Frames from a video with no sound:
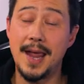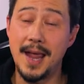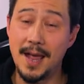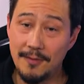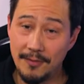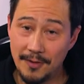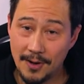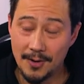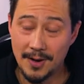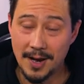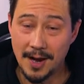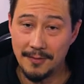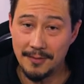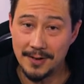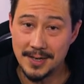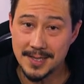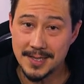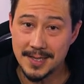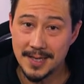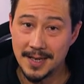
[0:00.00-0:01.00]
airflow
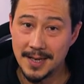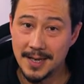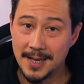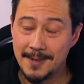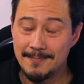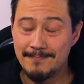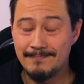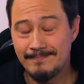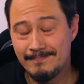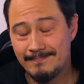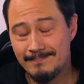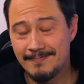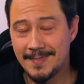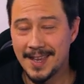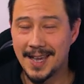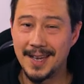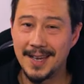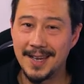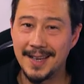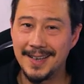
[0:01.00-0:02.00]
covers?
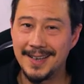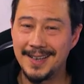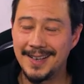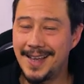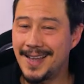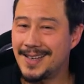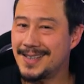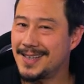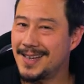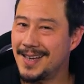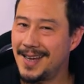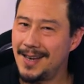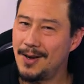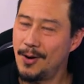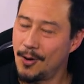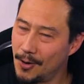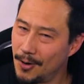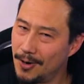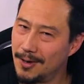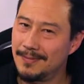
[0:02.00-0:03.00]
Not at
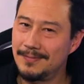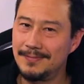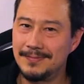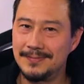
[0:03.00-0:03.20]
all.